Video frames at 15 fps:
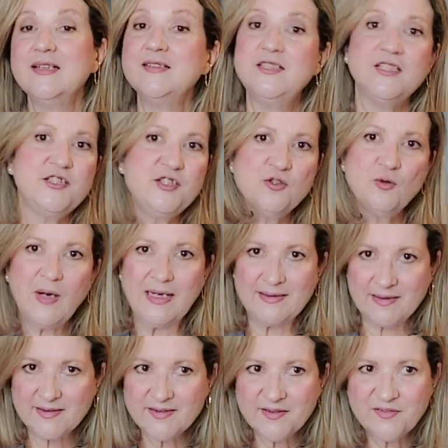Did you
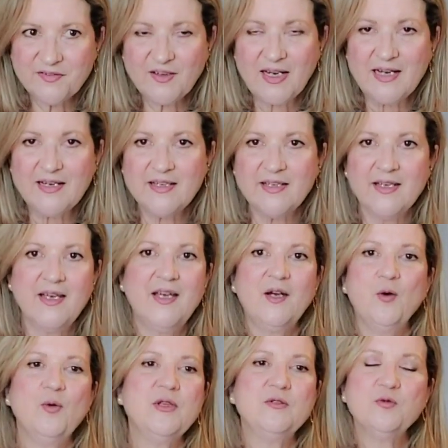identify
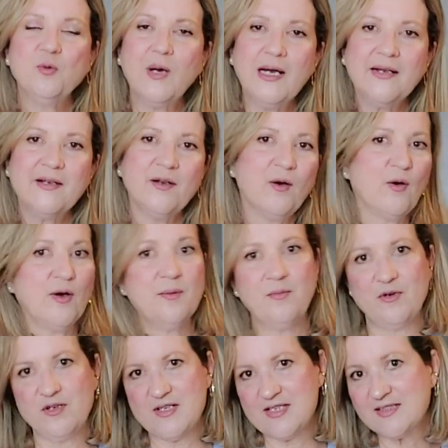with one or
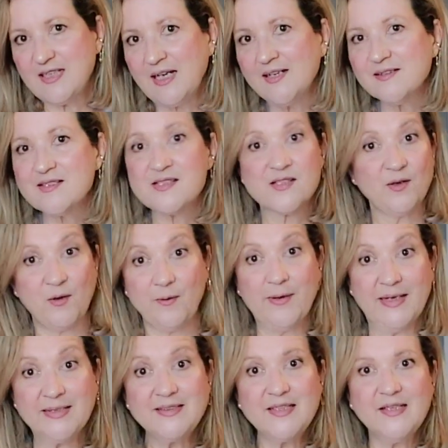more styles
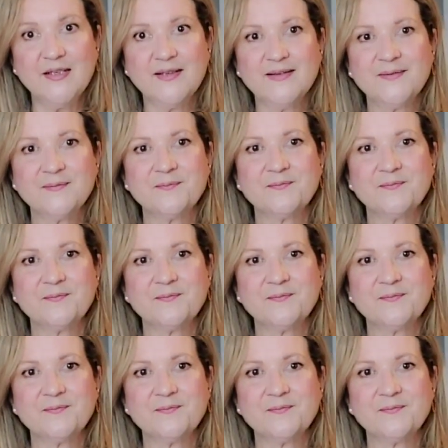already?